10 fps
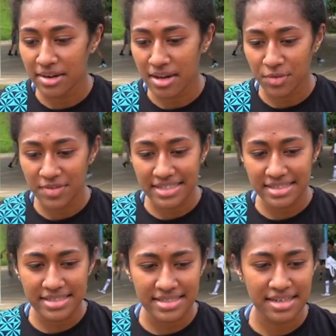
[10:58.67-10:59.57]
on our
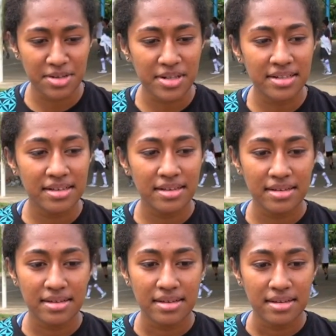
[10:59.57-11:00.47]
fitness and all.
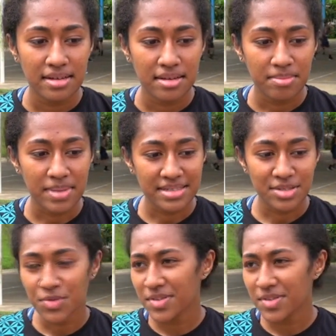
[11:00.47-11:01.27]
But so